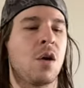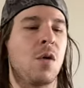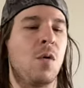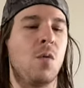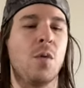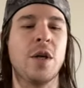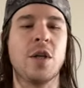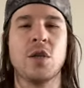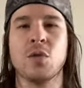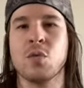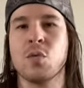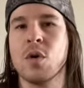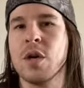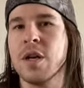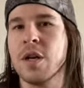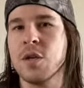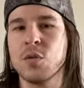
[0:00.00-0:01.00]
Which
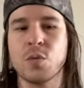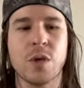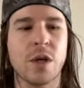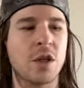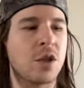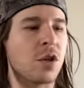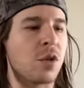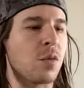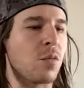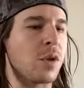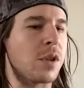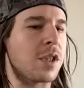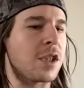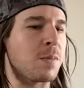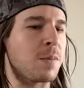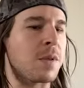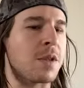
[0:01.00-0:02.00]
one is which and what
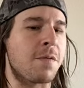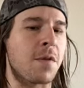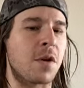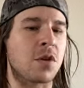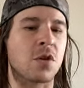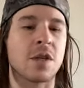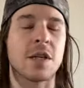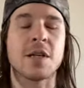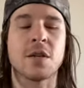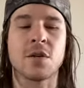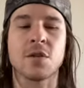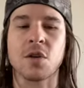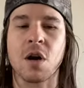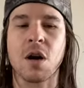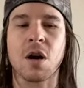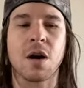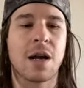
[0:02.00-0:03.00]
the specifics or details
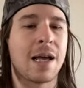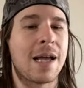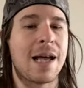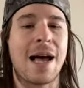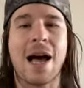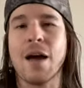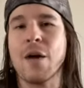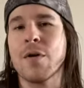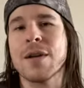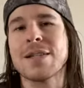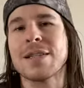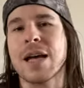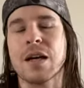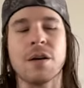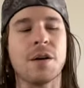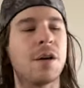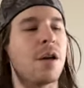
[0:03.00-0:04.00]
are, I don't
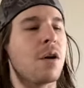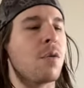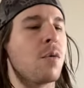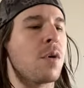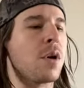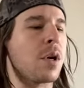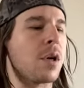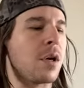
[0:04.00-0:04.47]
exactly know.